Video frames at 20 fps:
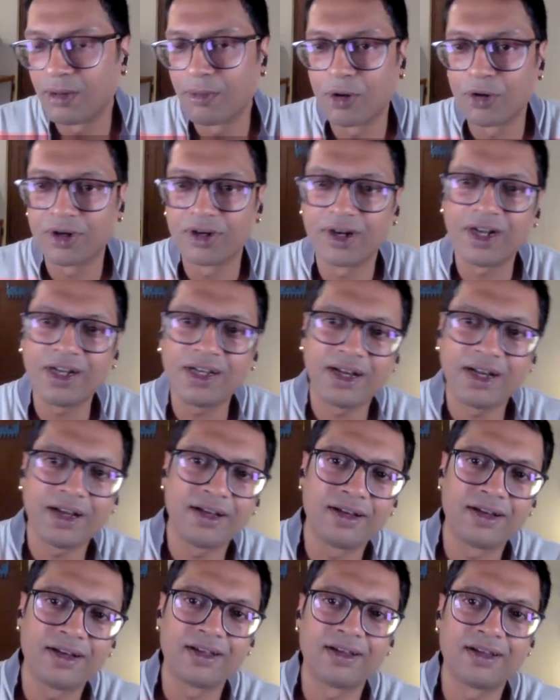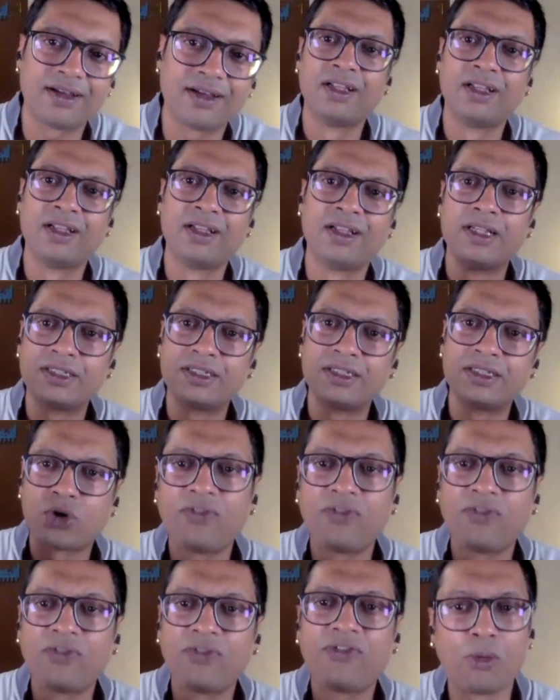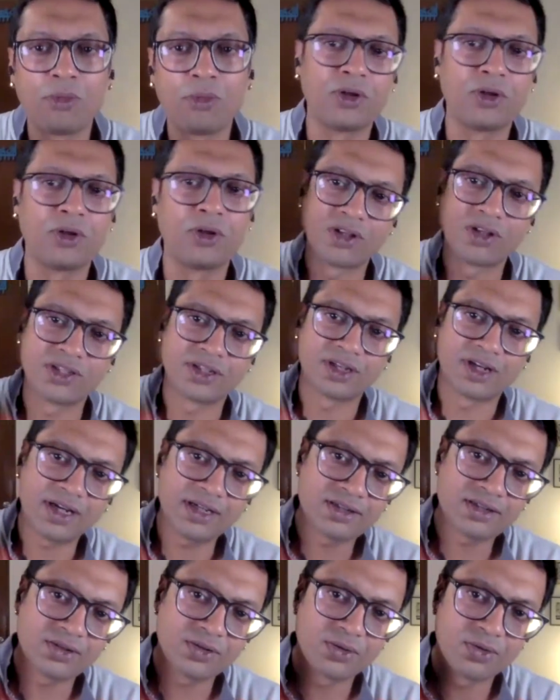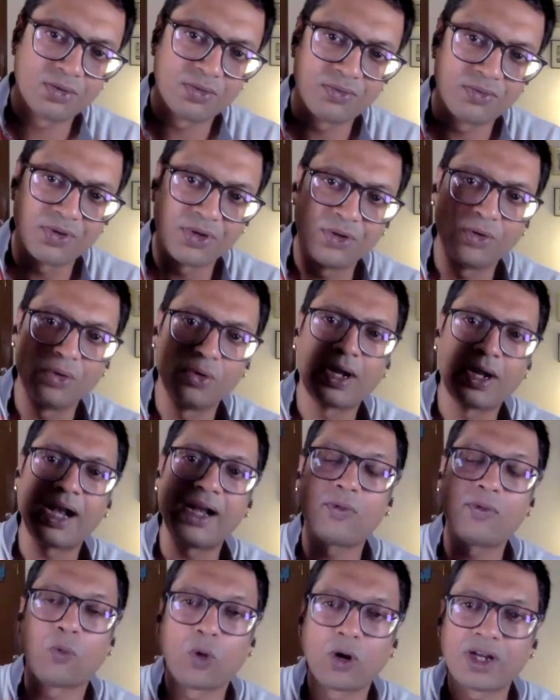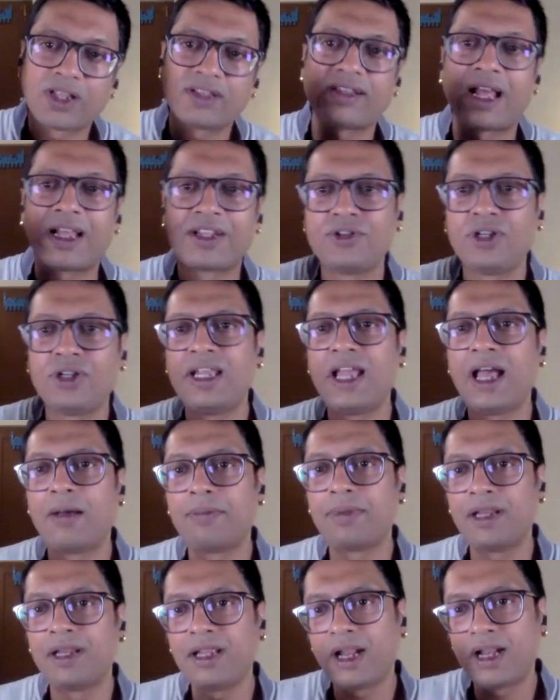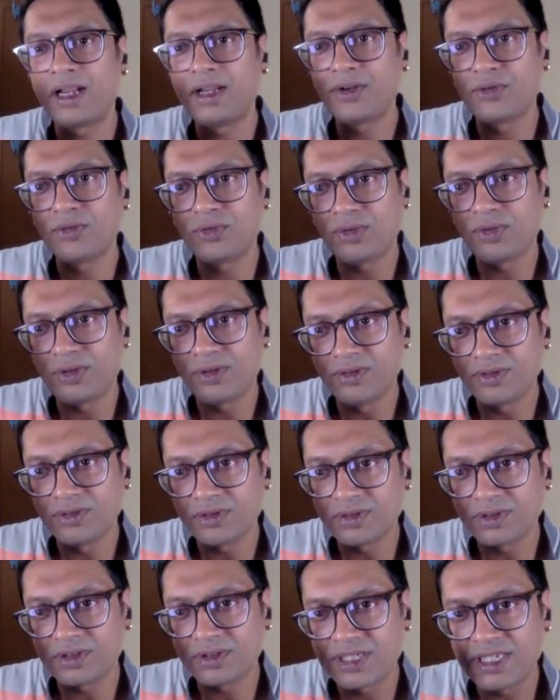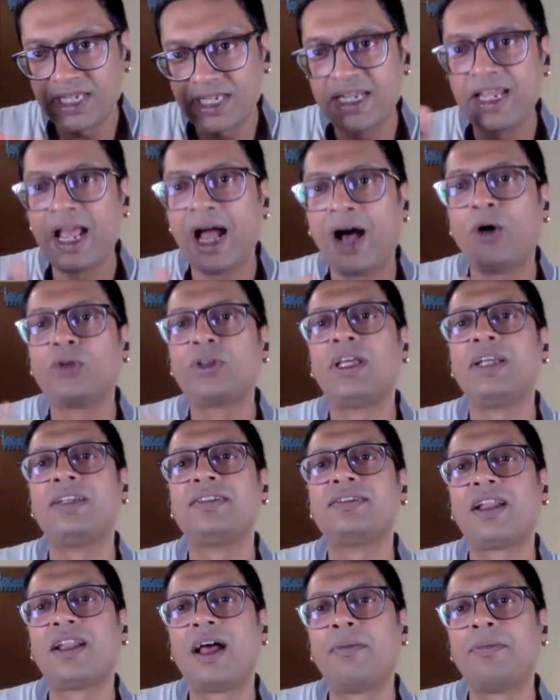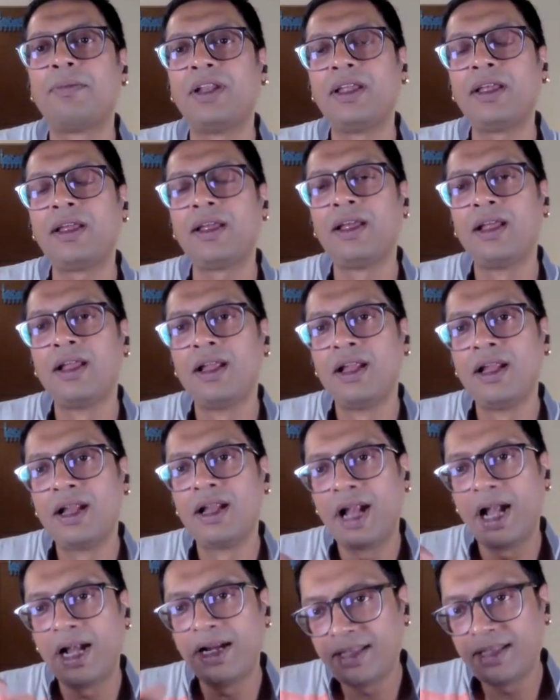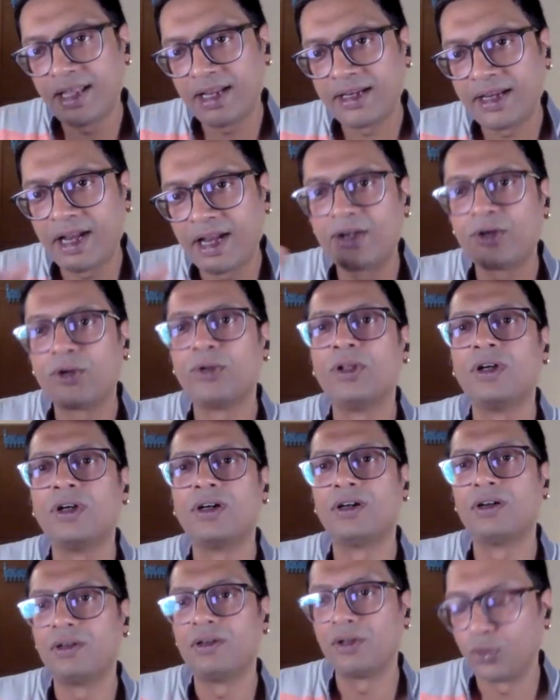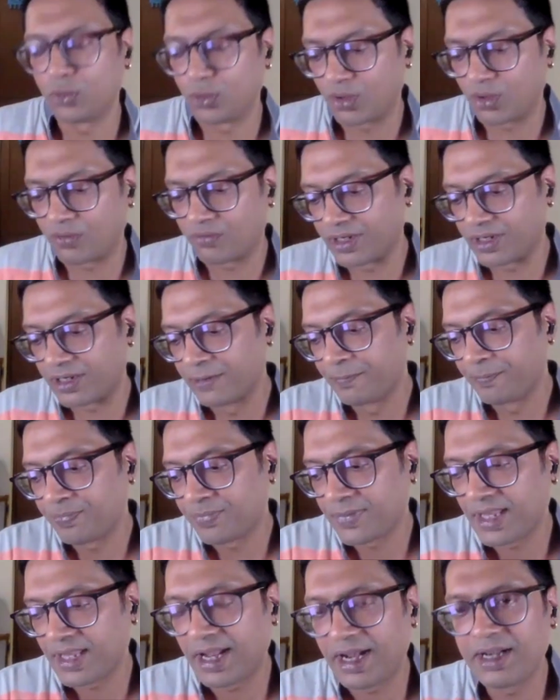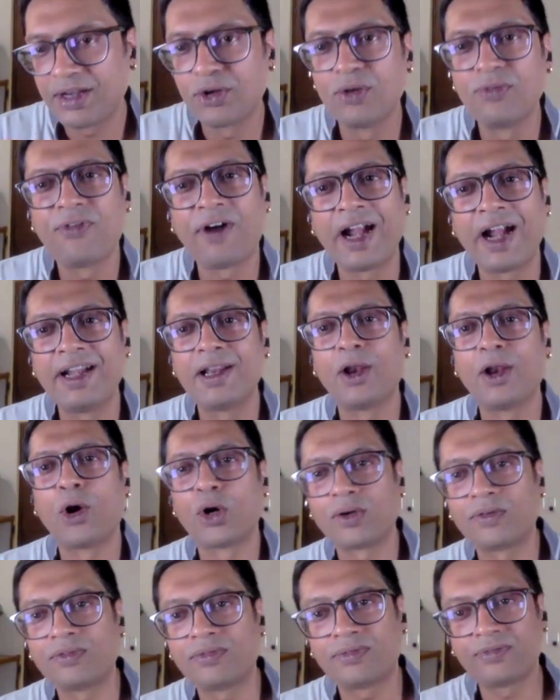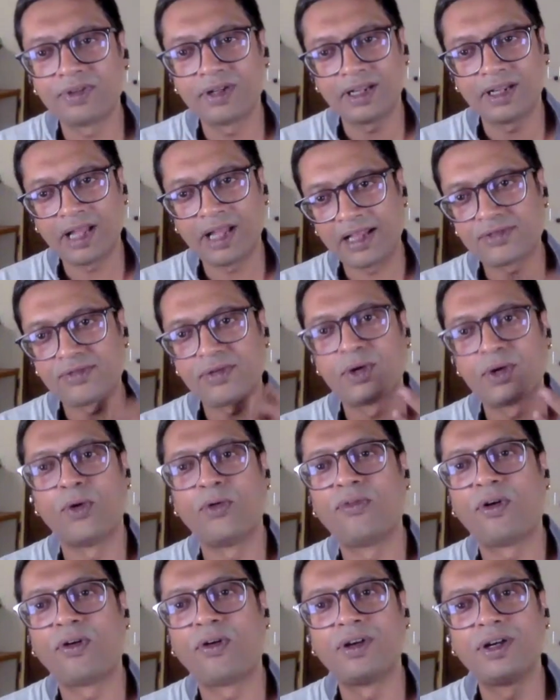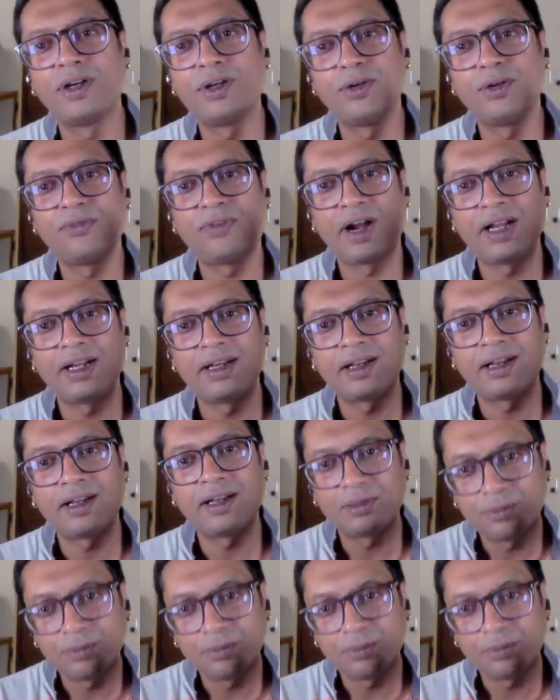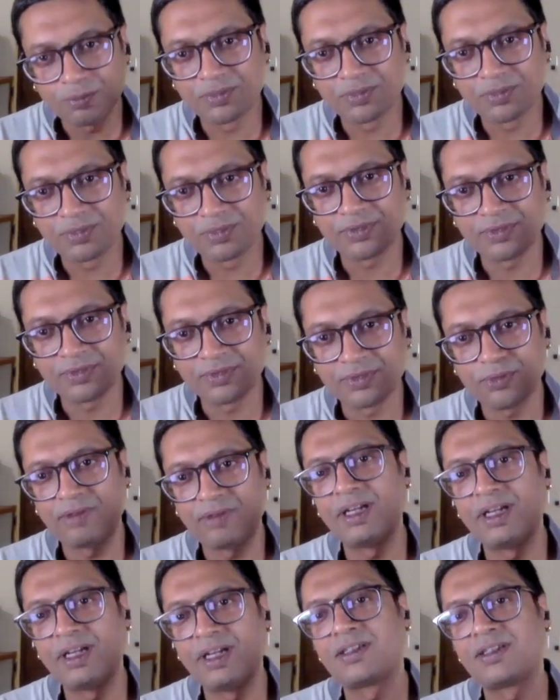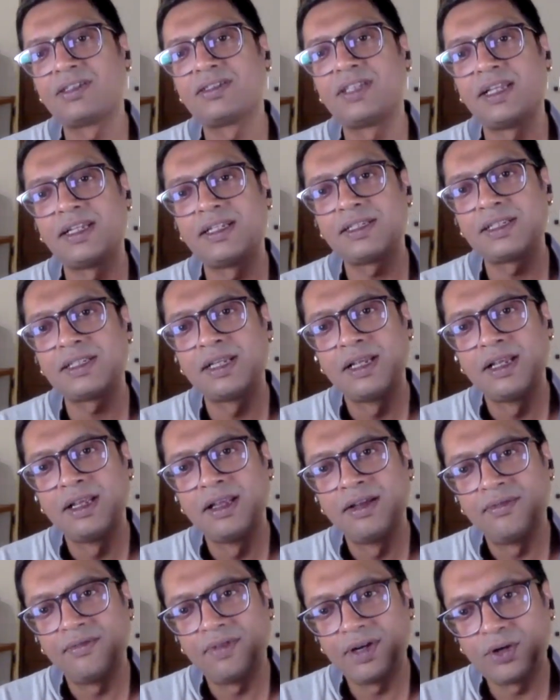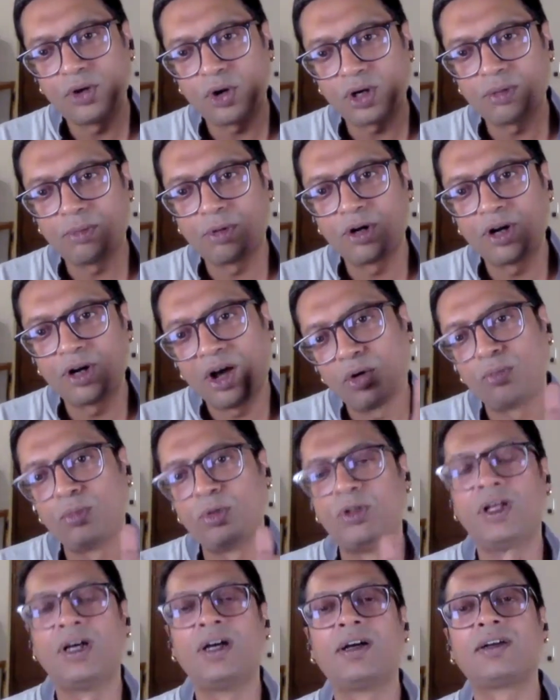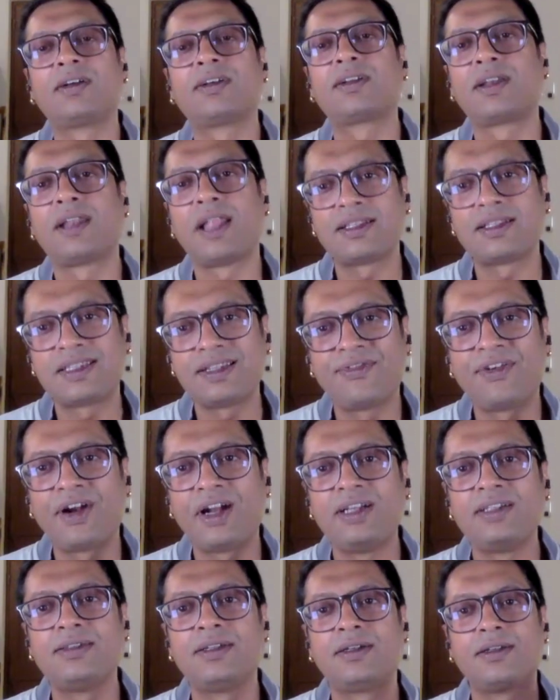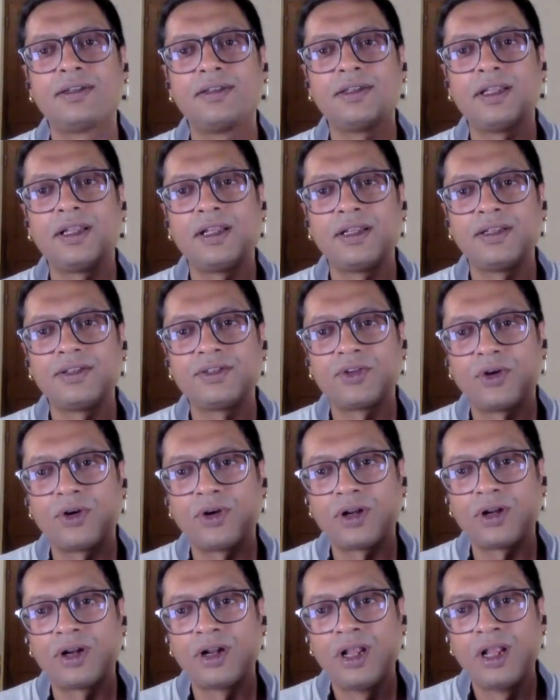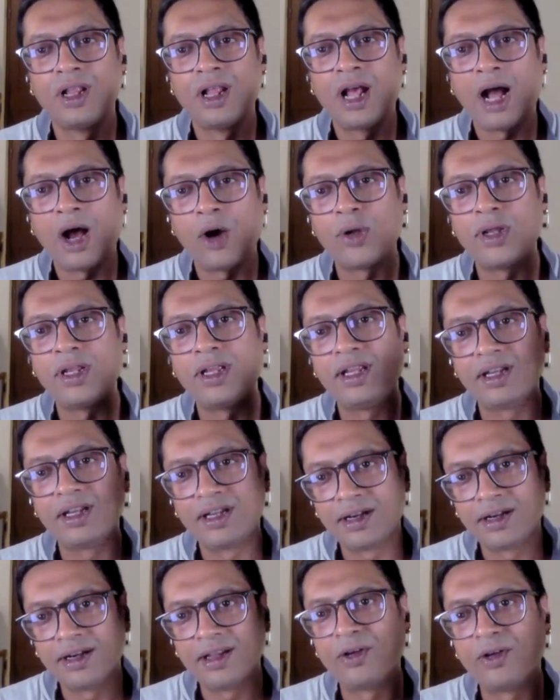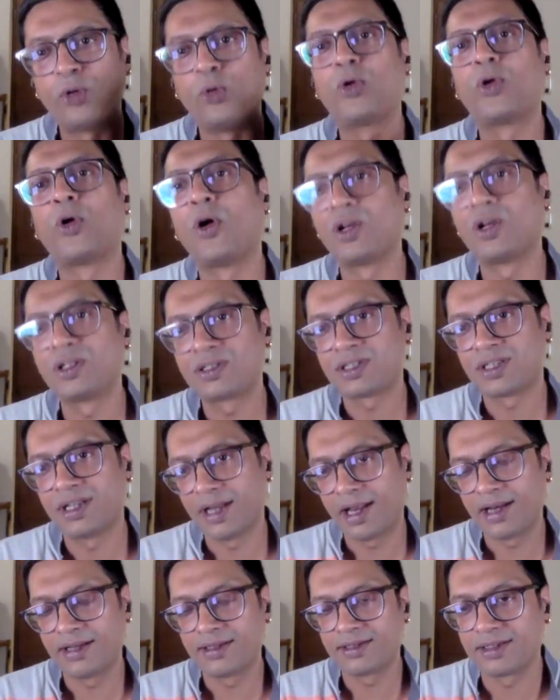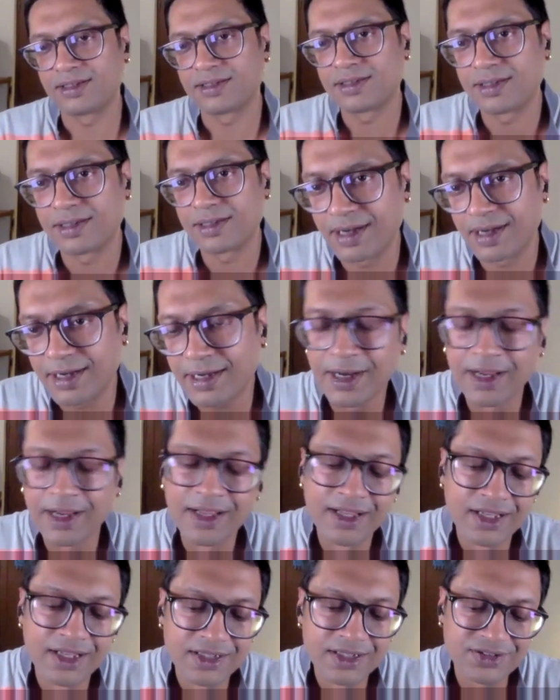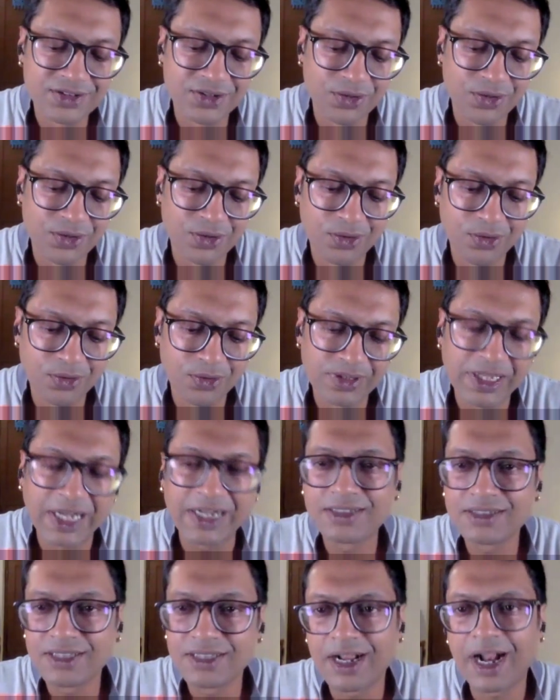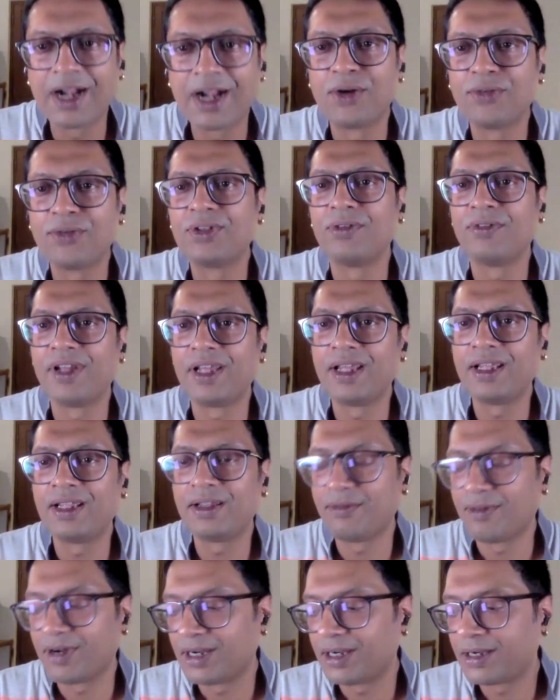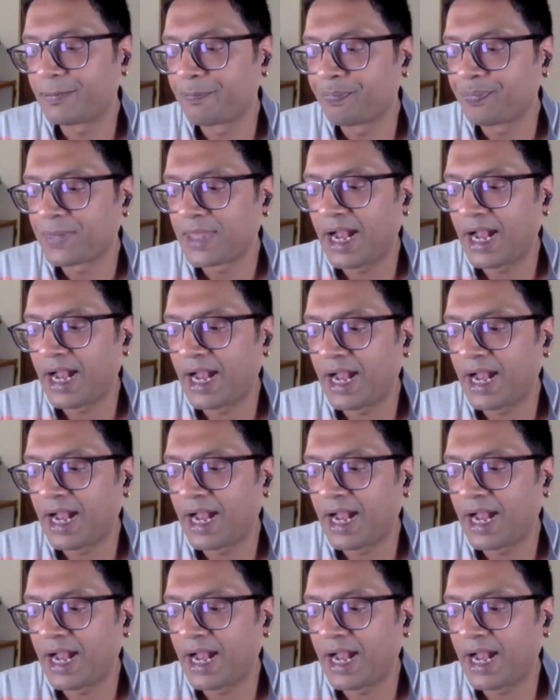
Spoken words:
going about it, right? And it's called phenomenology, right? So you look at what is actually happening and you see how things are happening and then get to the root of it. And you'll find a lot of, as we go forward, you'll find that the book, when we discuss things, we'll talk about how Buddha classified certain things or how he did a root cause analysis, right? So that's the kind of the way he went.